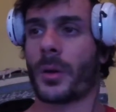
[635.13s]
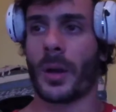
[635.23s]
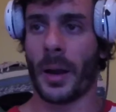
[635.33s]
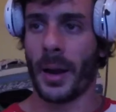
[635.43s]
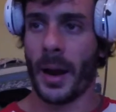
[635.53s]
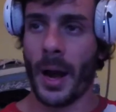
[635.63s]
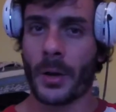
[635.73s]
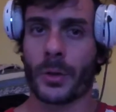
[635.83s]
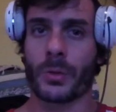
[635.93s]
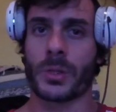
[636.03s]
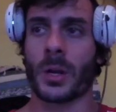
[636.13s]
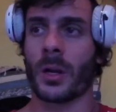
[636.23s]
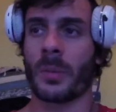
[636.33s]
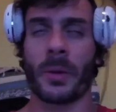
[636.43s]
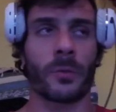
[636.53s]
Learn how to sell on
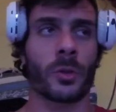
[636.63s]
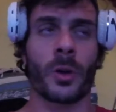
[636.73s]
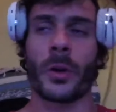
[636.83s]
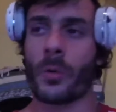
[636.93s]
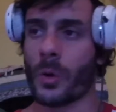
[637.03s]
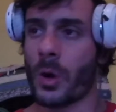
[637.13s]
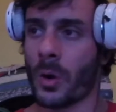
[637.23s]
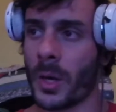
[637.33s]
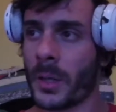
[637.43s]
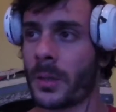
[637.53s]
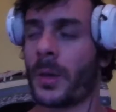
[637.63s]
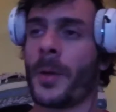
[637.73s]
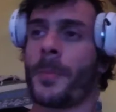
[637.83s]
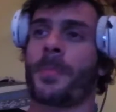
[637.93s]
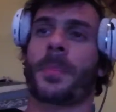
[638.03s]
eBay. If you don't know, Google it.
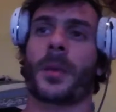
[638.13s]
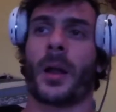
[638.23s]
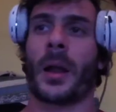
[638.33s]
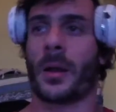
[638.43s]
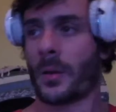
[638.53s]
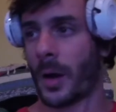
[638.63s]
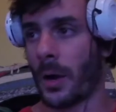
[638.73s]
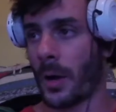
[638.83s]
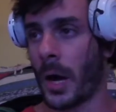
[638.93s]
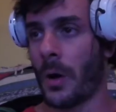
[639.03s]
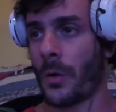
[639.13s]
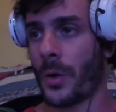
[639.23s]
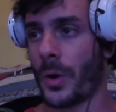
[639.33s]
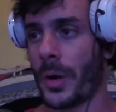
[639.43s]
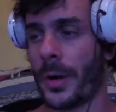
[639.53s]
Learn how
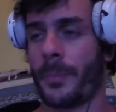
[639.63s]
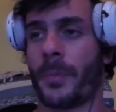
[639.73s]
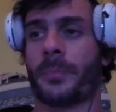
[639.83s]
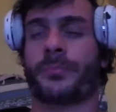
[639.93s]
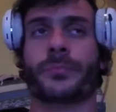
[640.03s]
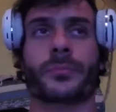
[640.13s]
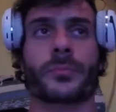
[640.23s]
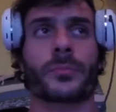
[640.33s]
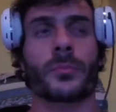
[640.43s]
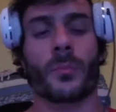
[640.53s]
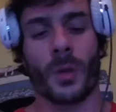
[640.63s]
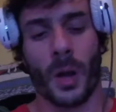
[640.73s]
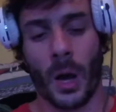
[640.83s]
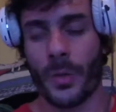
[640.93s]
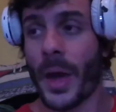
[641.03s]
your
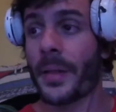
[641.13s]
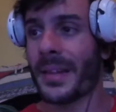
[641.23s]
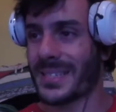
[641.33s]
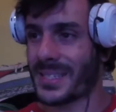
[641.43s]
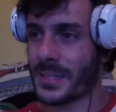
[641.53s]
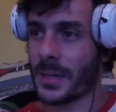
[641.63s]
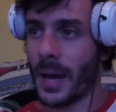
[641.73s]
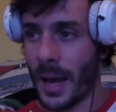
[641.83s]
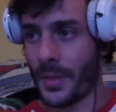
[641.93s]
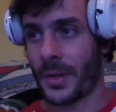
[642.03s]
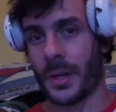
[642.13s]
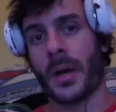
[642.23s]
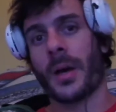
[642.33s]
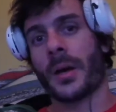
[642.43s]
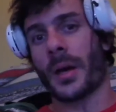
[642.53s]
how the
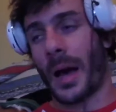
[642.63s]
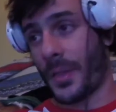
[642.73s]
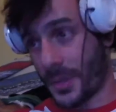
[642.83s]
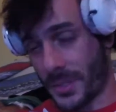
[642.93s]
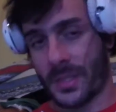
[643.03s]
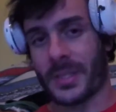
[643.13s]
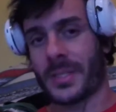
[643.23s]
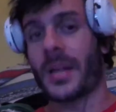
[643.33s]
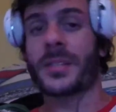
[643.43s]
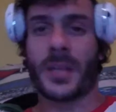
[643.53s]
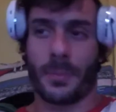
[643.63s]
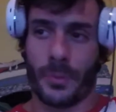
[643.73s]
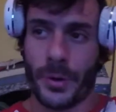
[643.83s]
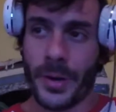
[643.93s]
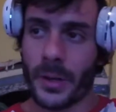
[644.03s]
others sells their
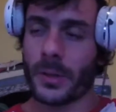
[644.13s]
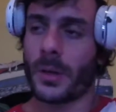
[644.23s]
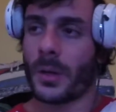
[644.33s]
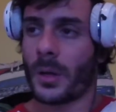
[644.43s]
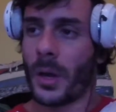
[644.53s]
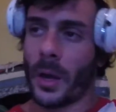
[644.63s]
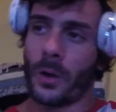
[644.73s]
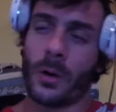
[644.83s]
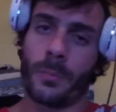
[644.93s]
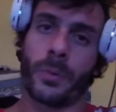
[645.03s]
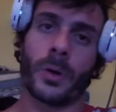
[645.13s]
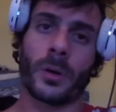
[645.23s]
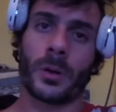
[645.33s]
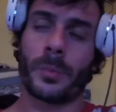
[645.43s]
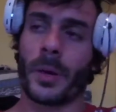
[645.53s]
product, and go and put it
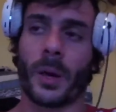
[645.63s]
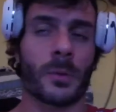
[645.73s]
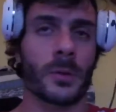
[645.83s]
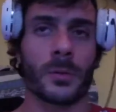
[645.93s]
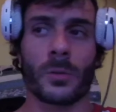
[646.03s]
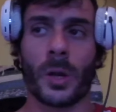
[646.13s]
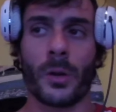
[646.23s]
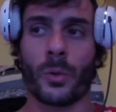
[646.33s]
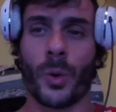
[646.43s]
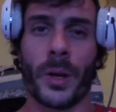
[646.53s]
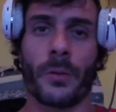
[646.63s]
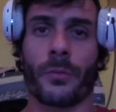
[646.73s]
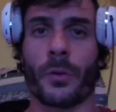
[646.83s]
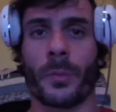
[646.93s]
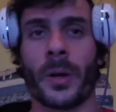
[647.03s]
on eBay. I mean, what are you waiting
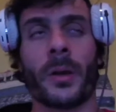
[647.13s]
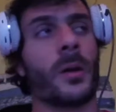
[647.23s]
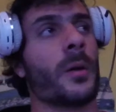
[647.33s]
for, man?